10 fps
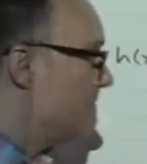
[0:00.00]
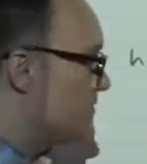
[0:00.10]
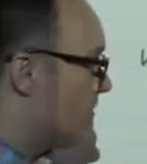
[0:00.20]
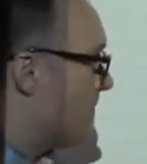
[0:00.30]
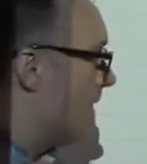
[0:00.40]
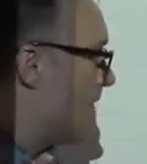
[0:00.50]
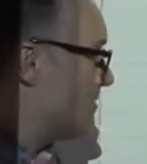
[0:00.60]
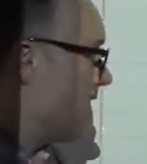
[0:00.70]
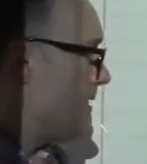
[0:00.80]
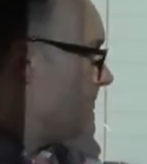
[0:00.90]
is what
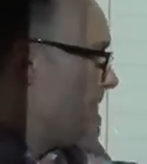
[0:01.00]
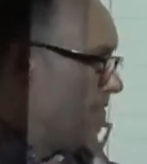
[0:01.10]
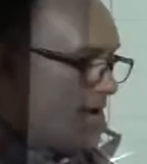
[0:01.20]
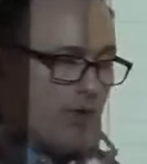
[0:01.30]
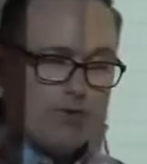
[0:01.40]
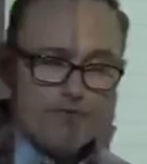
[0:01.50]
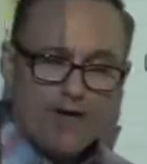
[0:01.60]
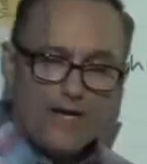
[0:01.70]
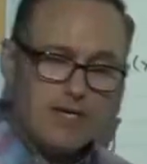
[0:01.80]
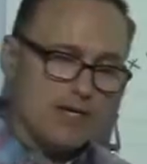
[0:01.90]
pops up, and we
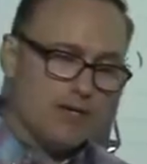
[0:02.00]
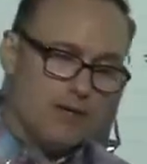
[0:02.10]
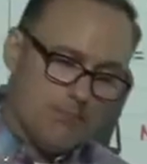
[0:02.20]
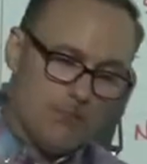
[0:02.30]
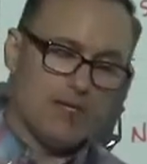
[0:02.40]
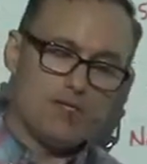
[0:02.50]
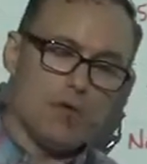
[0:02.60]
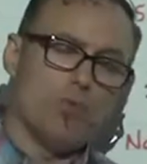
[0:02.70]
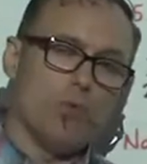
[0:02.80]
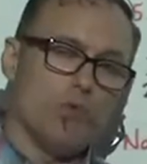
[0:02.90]
find it based
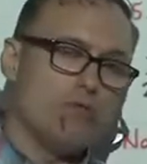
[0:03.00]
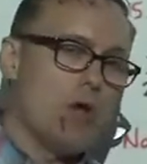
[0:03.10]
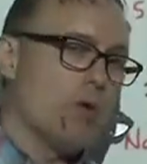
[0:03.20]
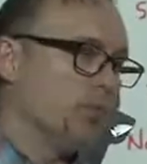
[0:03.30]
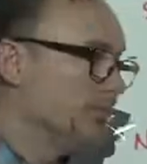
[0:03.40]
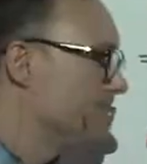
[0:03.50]
on what we've known.